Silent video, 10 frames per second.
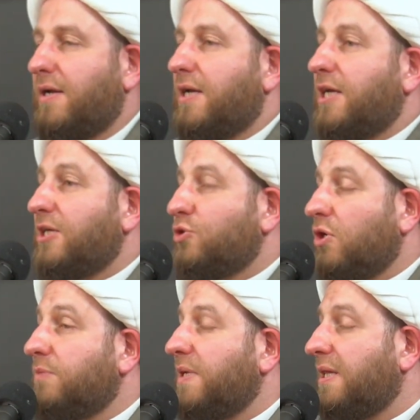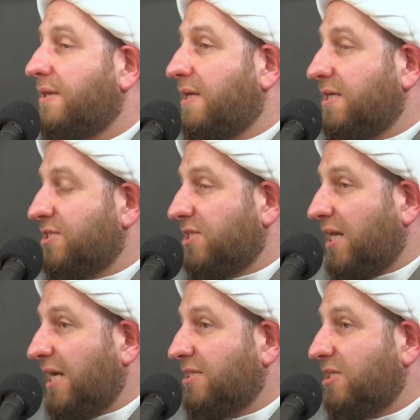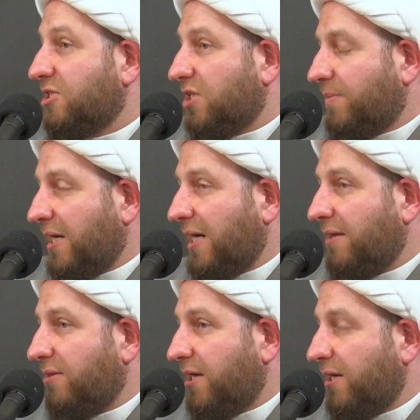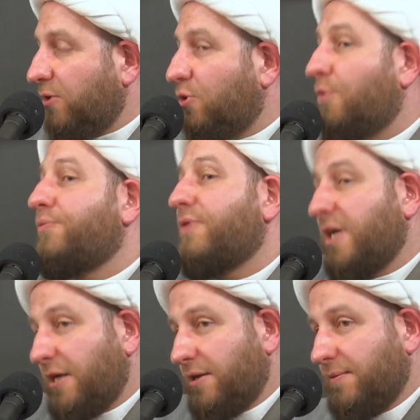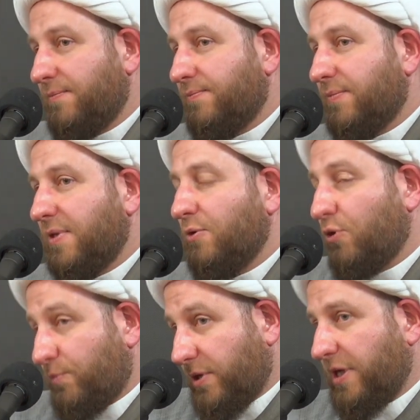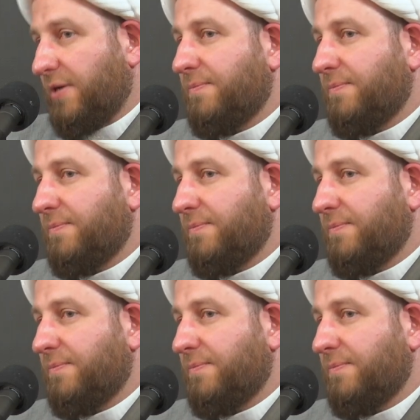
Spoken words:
He told me, there is Salat al-Jama'ah there, go pray. Go pray.